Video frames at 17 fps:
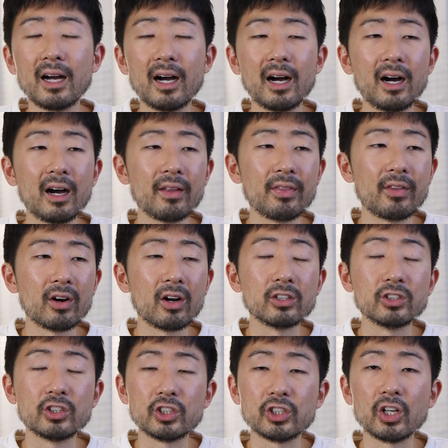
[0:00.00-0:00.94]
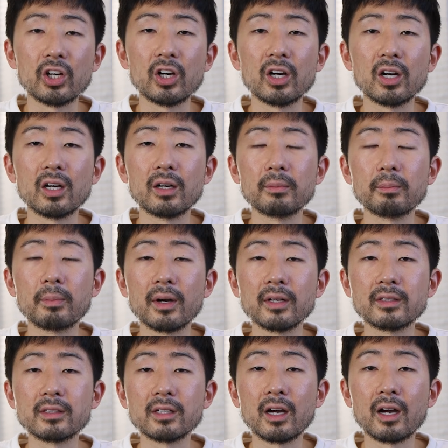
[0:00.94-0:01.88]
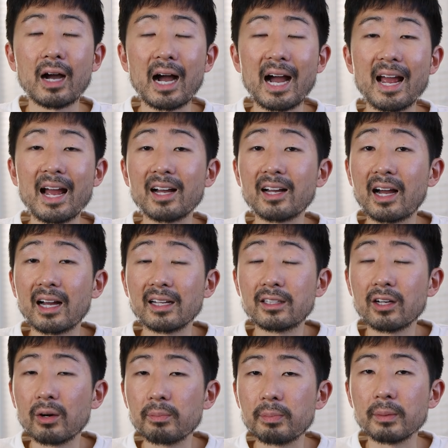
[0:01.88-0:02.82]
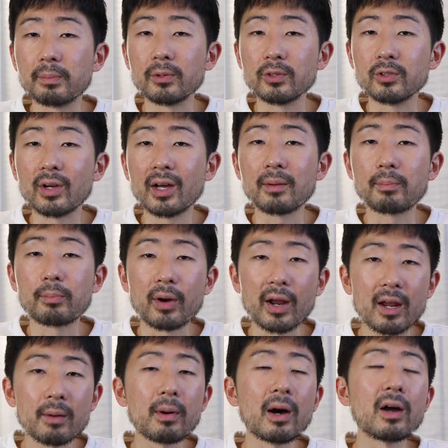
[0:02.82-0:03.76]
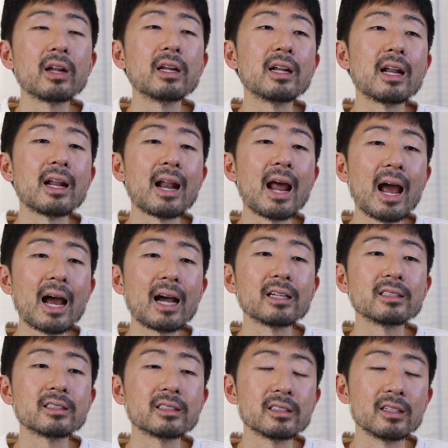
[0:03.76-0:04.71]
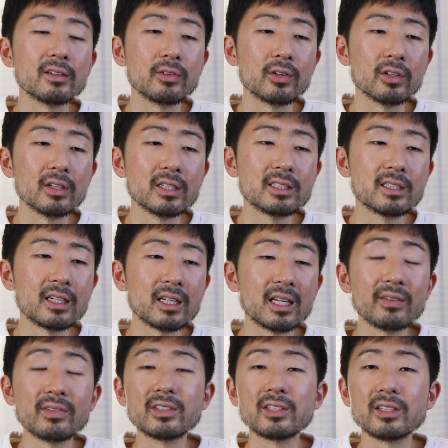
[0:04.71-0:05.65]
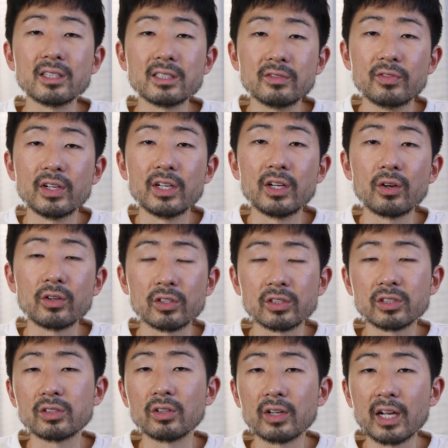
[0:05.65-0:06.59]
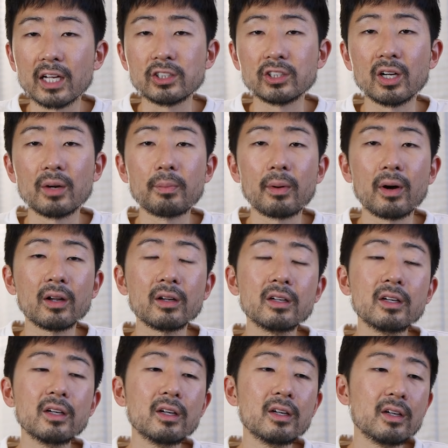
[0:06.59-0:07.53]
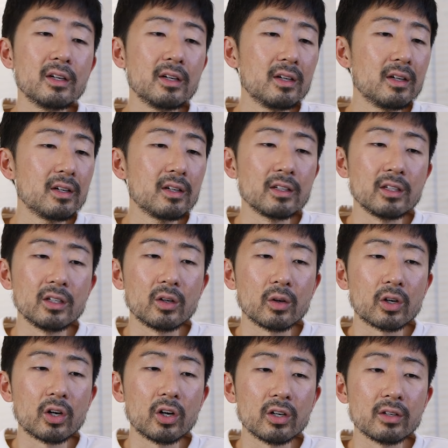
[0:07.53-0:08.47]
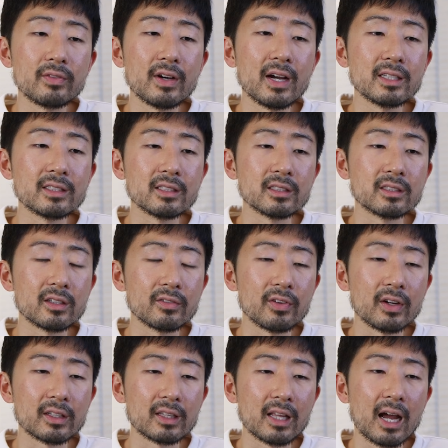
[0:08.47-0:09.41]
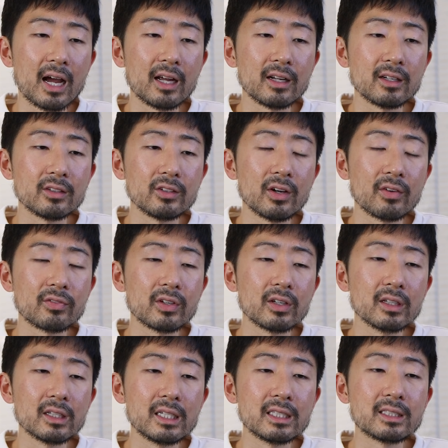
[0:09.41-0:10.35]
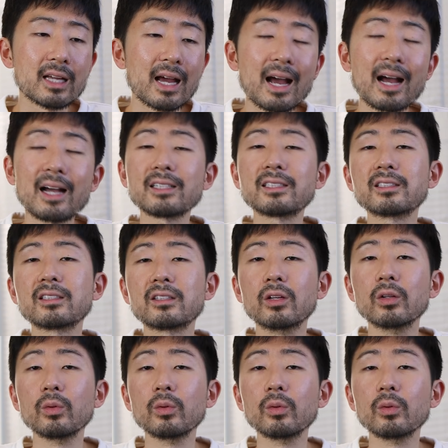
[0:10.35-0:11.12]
Uh, they're unsure, but uh, I, I tell people you got to pray about it and ask. If you're listening even to this video, you're still catching up on, you know, current events and stuff like that. You have to at least ask